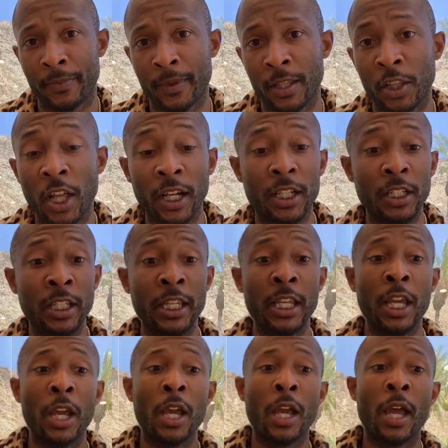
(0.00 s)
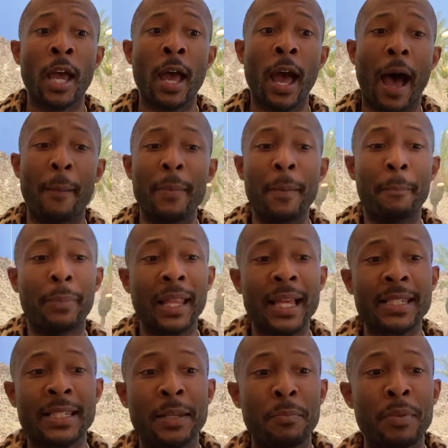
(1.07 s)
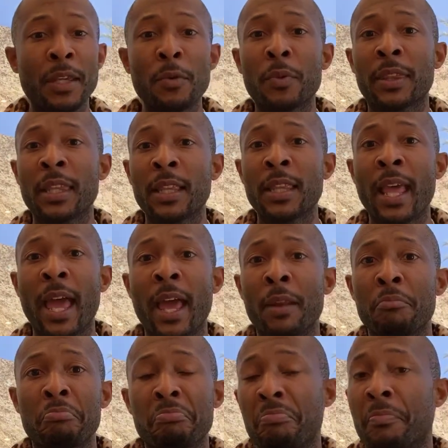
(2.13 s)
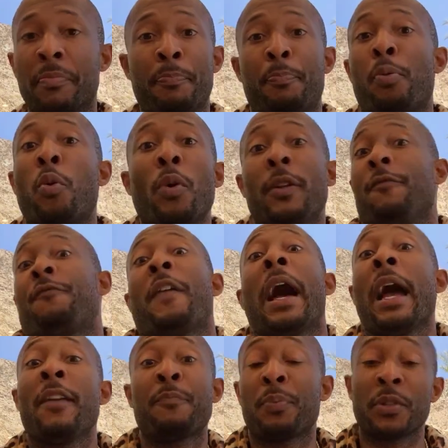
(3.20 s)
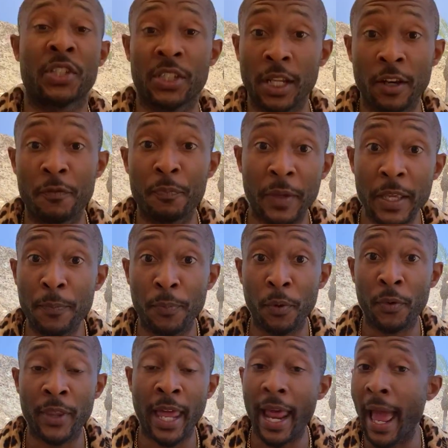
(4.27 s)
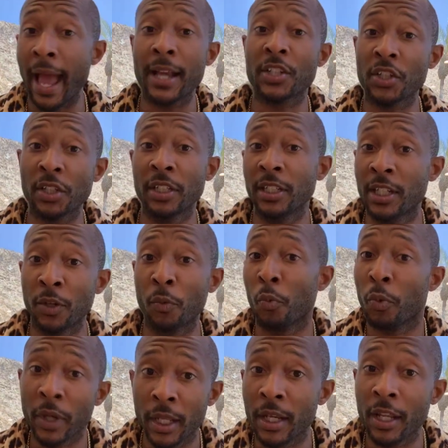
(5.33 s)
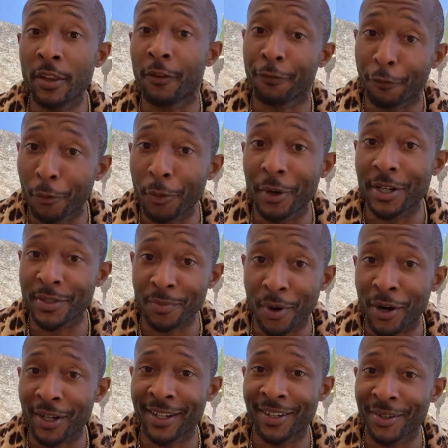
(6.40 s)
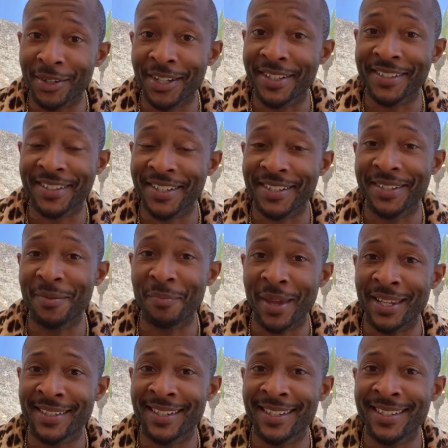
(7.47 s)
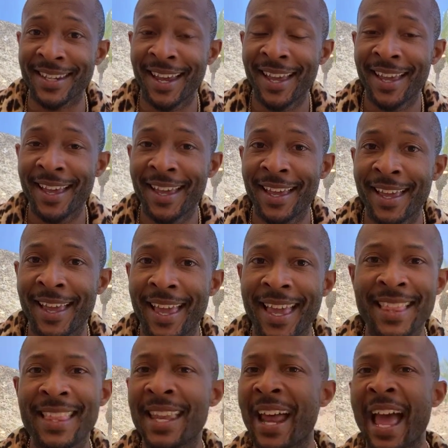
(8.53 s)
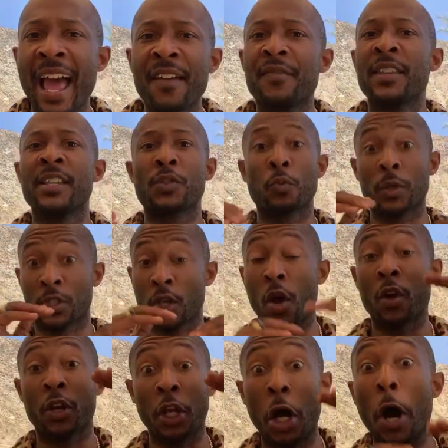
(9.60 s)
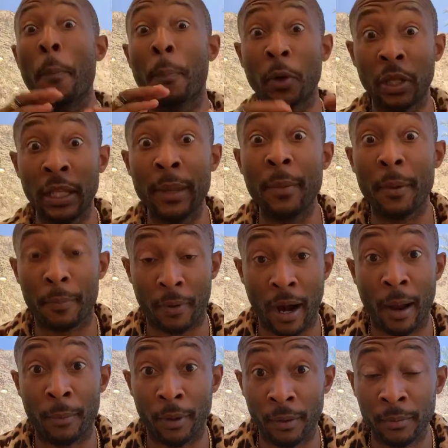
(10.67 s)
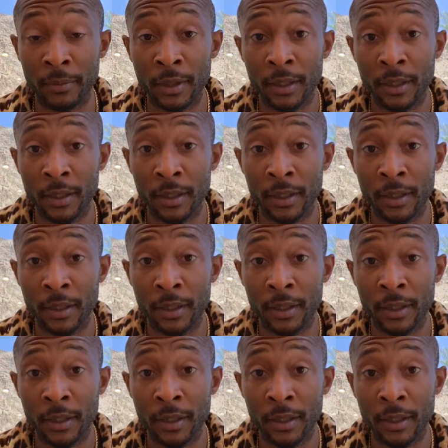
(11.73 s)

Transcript: Luckily, I've been blessed to be within that 0.5% of people that actually can win in the Forex market on a consistent basis. And then I had this, what's called an upper limit problem.